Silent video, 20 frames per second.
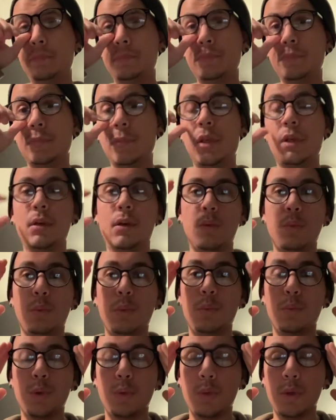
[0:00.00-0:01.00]

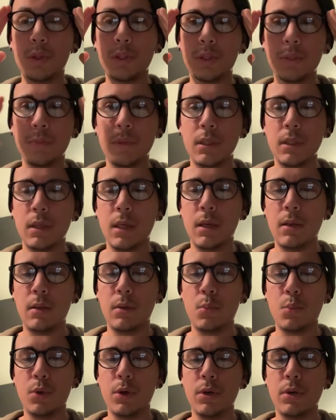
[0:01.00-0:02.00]
When we're worshiping and
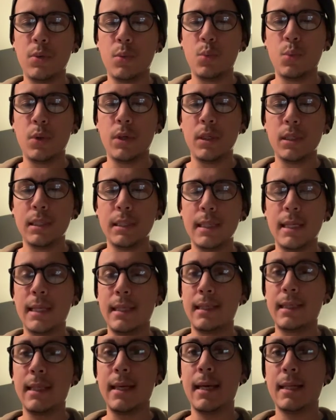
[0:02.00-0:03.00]
we're
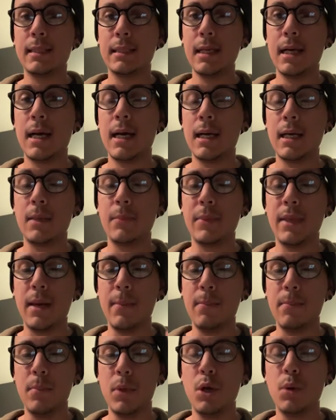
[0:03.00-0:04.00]
setting that time, that
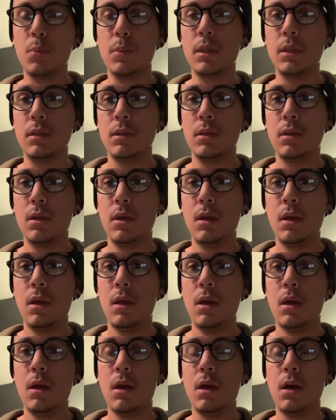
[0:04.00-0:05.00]
moment,
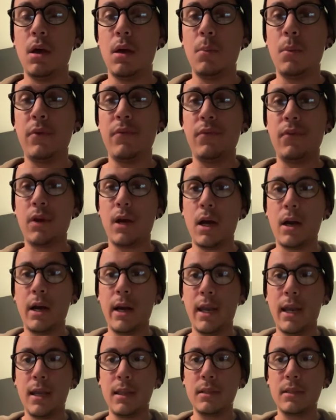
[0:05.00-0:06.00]
with our
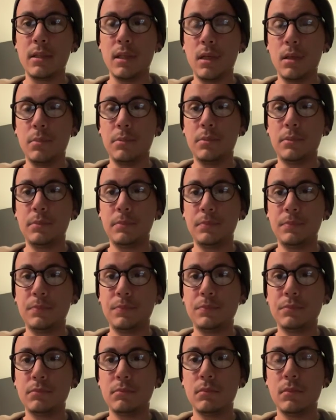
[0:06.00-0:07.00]
hands up,
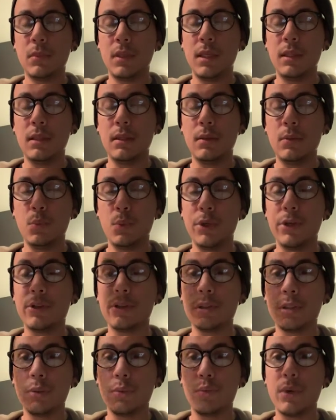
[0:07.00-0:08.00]
that we're
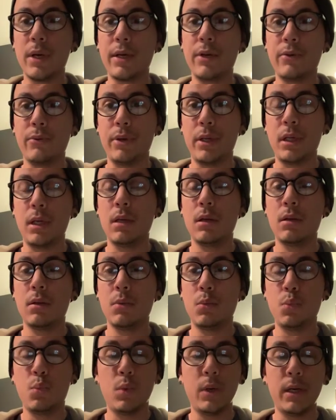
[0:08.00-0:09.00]
surrendering it,
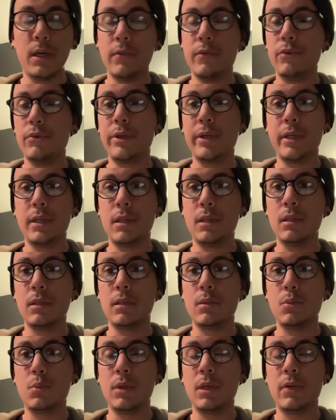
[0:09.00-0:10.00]
whatever it
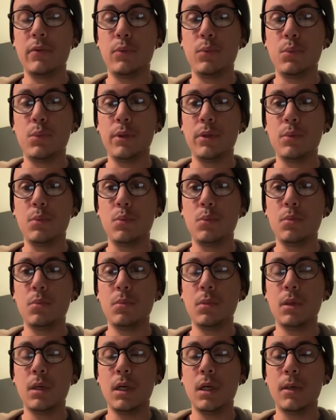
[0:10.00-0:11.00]
is,
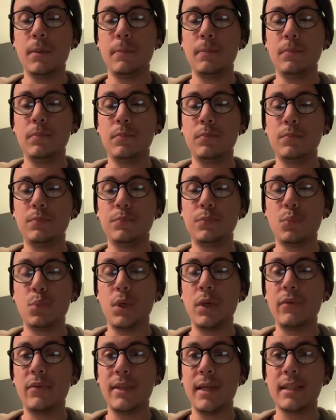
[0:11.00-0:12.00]

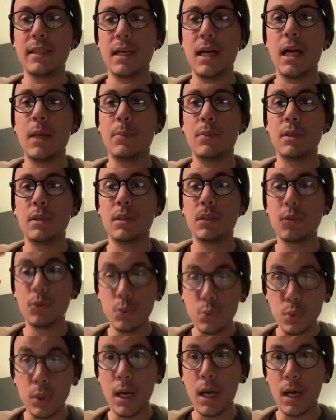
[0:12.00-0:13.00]
whatever that time is, to
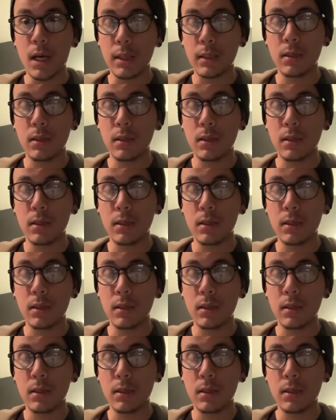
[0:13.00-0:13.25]
God.